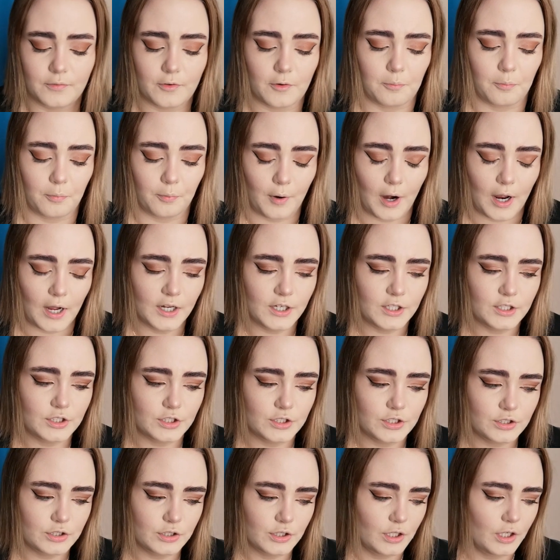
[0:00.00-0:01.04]
with a
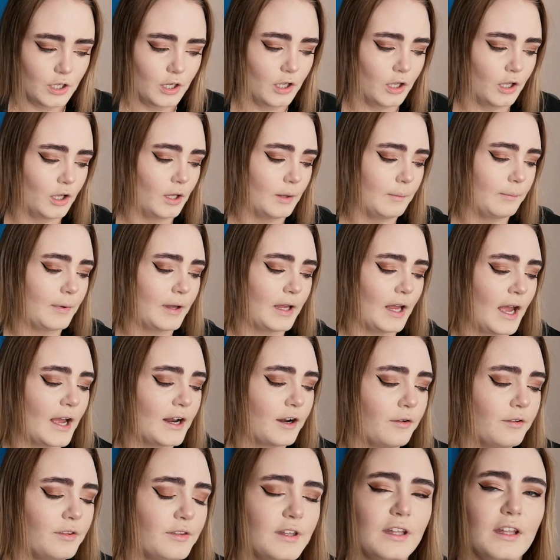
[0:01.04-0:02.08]
brush, but
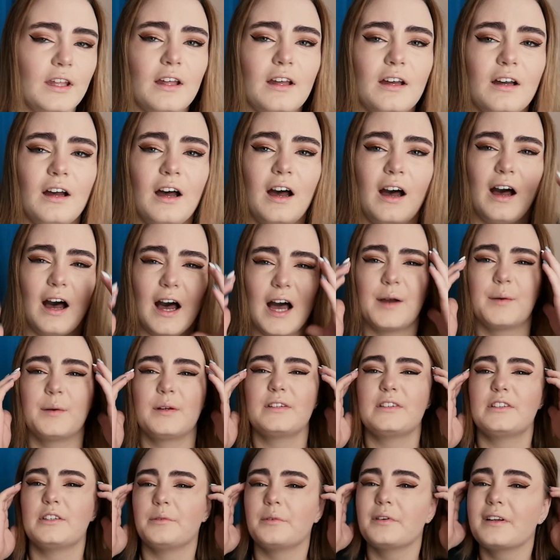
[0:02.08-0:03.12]
I don't think I
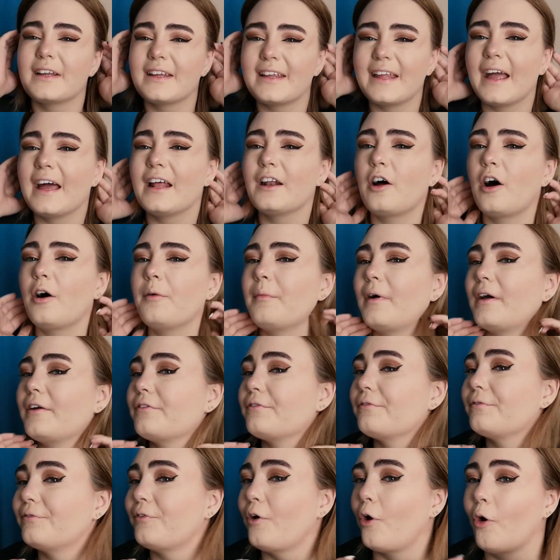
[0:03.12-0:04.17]
would do it again on my
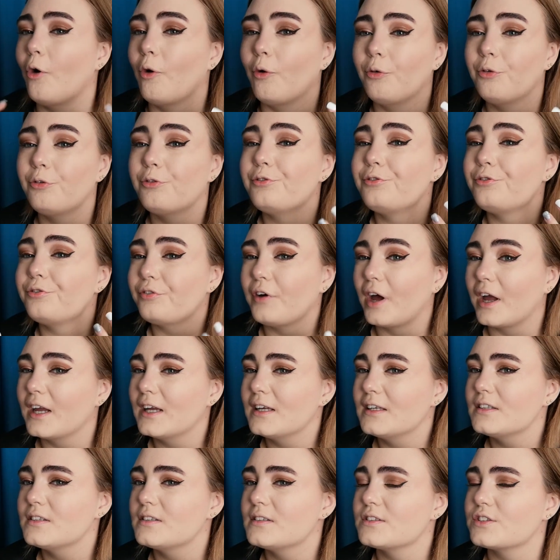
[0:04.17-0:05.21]
whole
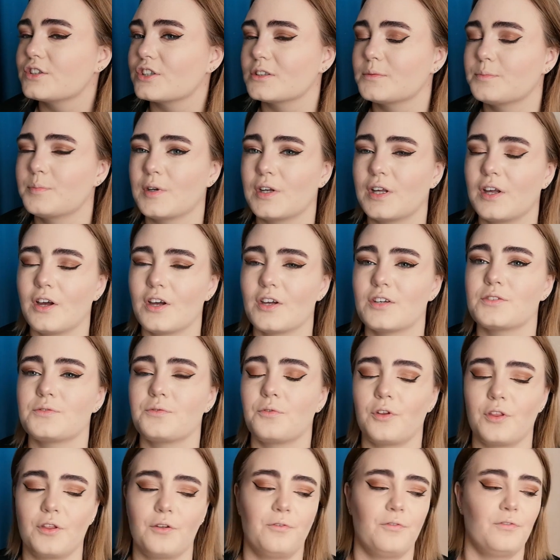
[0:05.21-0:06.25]
face, just
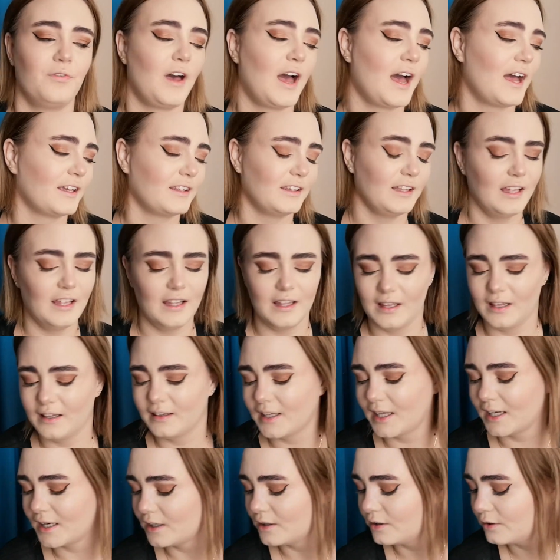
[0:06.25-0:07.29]
because for the fact
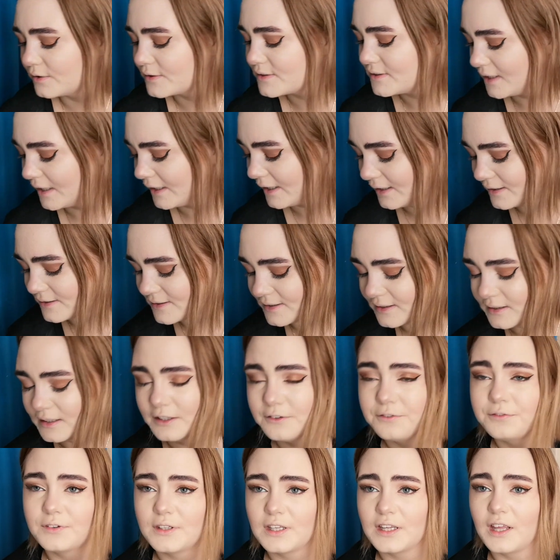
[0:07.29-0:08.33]
that it looks like it's
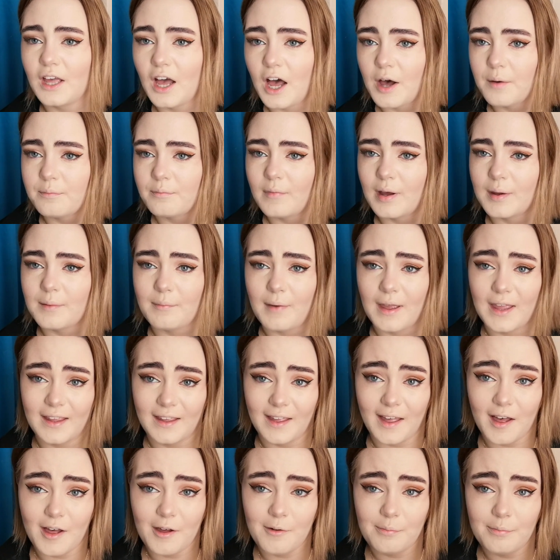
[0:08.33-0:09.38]
lifting up my
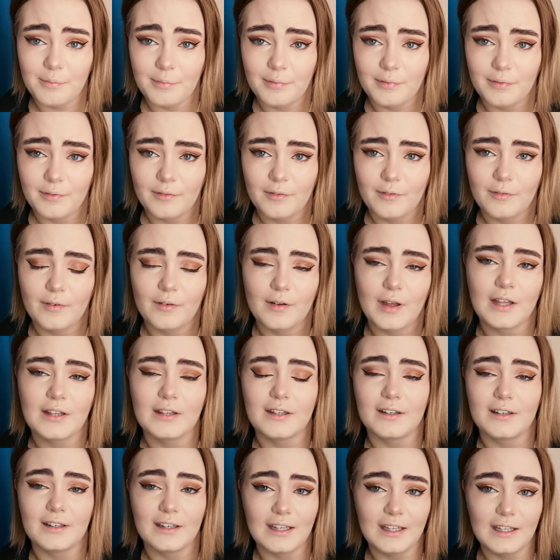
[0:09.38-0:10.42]
makeup
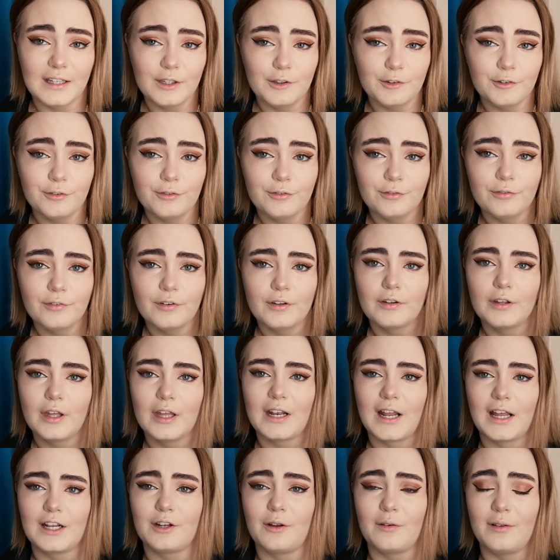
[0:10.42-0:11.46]
underneath,
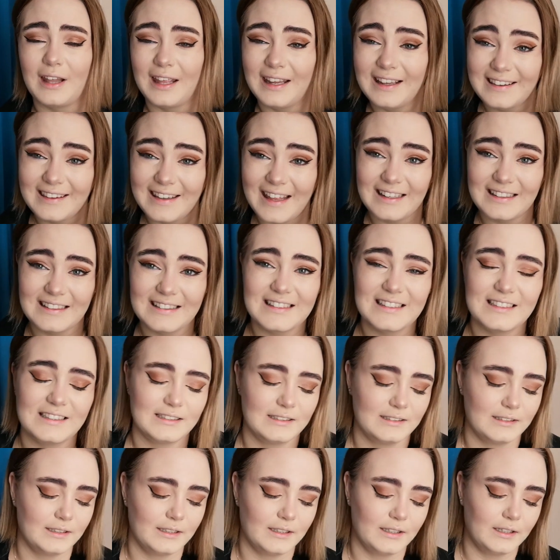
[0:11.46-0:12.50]
and I don't like that
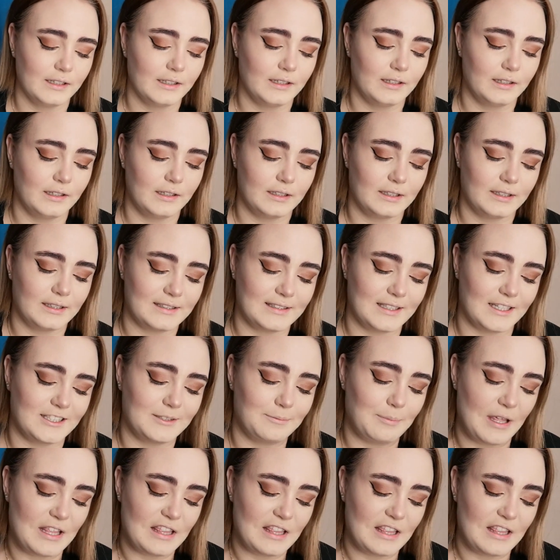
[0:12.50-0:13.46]
because I